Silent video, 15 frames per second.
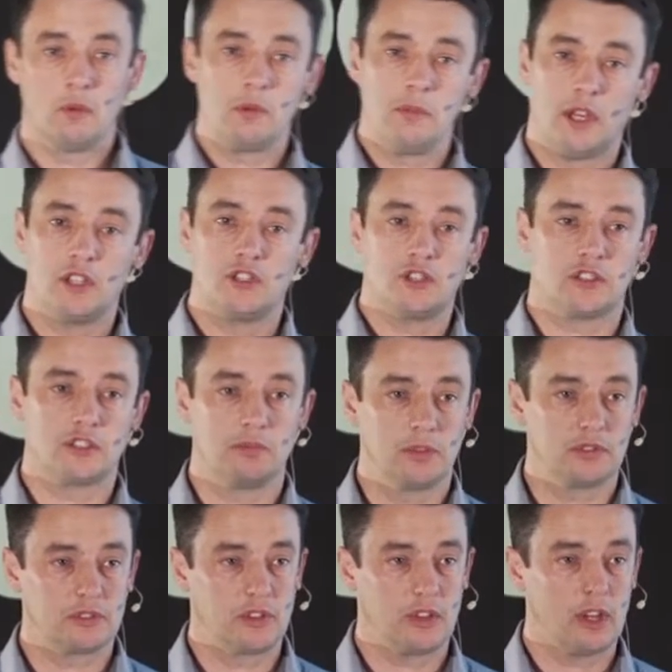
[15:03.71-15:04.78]
We make
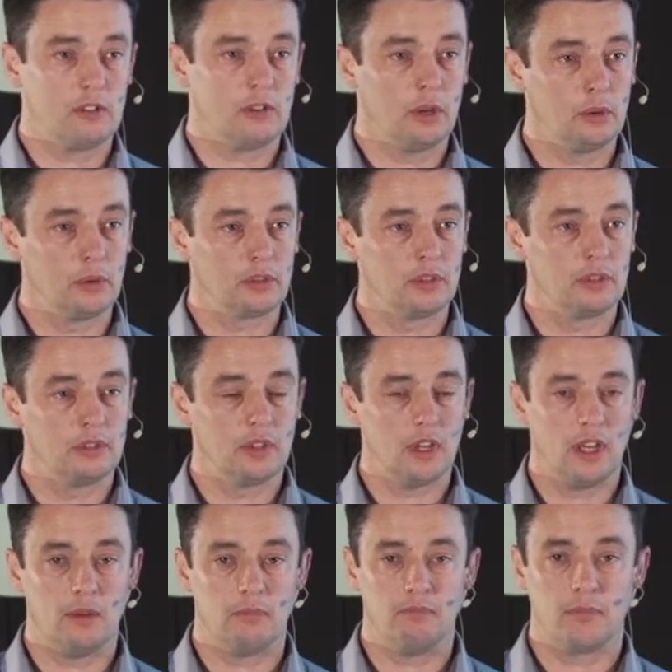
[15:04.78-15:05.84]
adjustments to their roles and
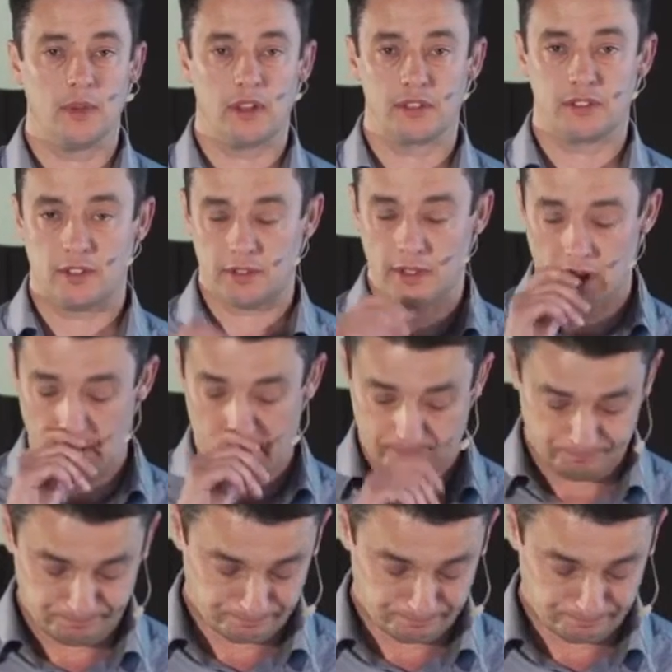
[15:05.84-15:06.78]
other stuff like that.